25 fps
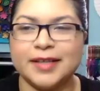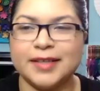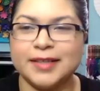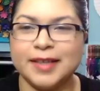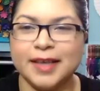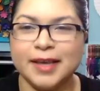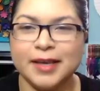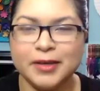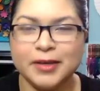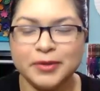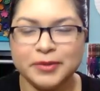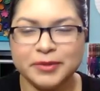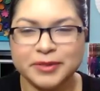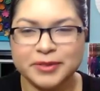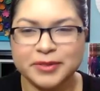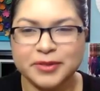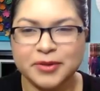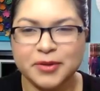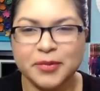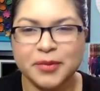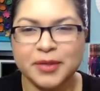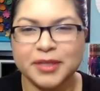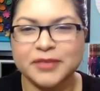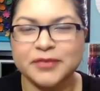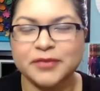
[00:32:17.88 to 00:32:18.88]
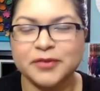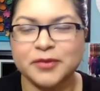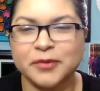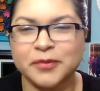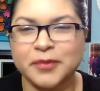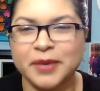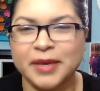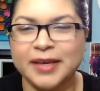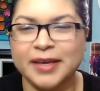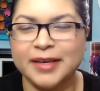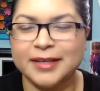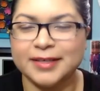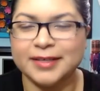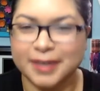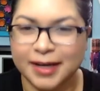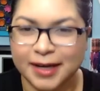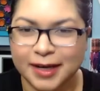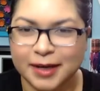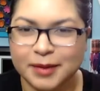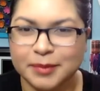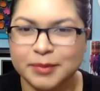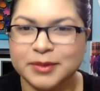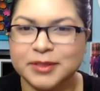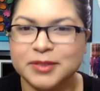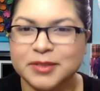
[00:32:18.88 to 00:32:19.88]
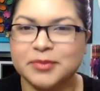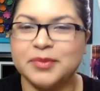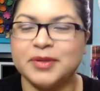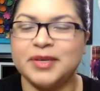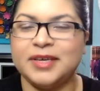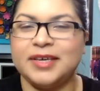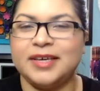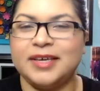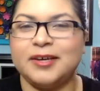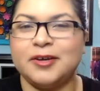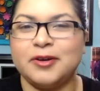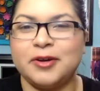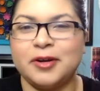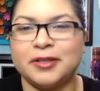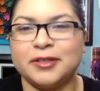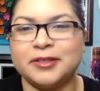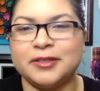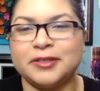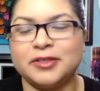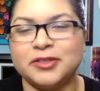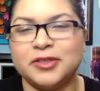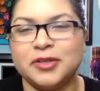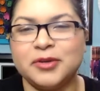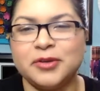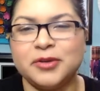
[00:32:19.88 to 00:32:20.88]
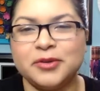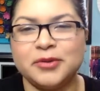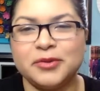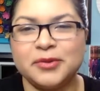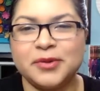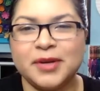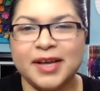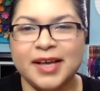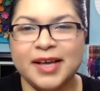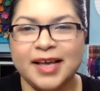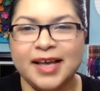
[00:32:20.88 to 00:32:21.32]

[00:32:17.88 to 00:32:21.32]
Thank you so much for making time to be here on the show.